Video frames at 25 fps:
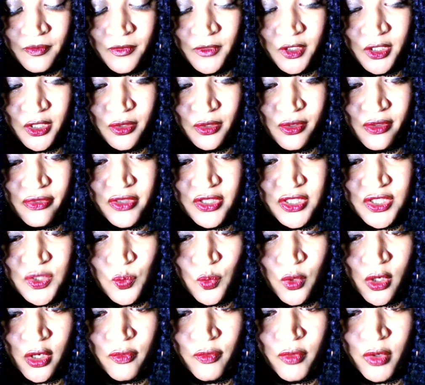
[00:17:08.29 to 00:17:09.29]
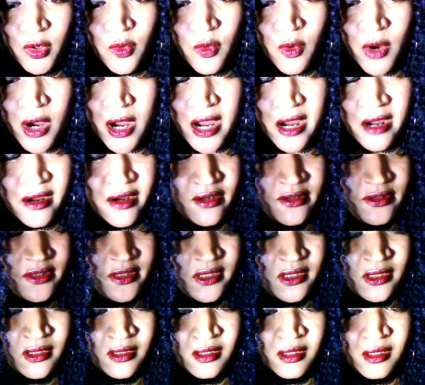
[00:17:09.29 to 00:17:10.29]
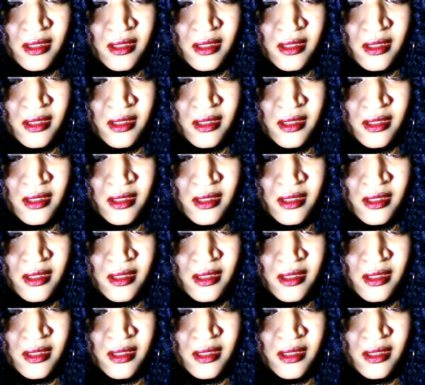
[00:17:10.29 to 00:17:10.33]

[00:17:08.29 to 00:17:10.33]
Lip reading: You know, this work requires